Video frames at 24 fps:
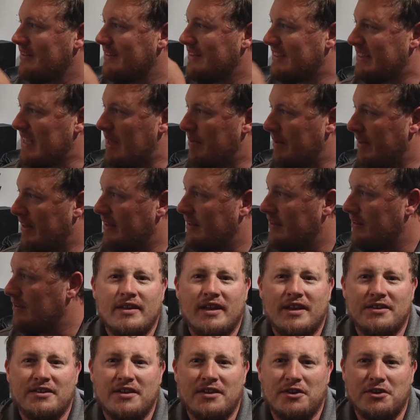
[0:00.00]
Stop it.
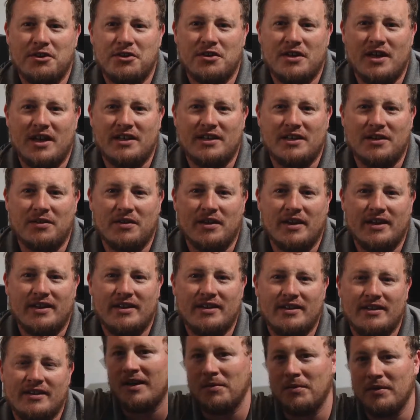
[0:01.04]
It's not distracting, right?
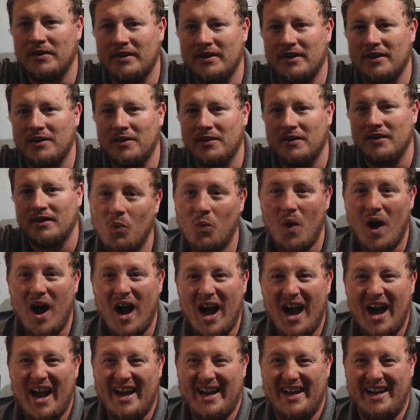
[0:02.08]
How about now?
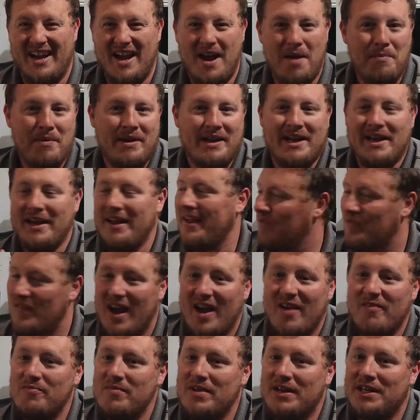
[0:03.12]
Why? I mean,
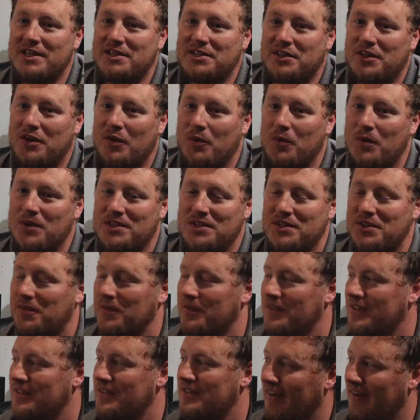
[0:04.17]
five minutes ago it wasn't
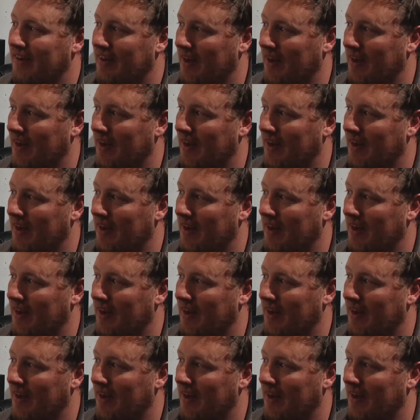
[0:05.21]
doing this.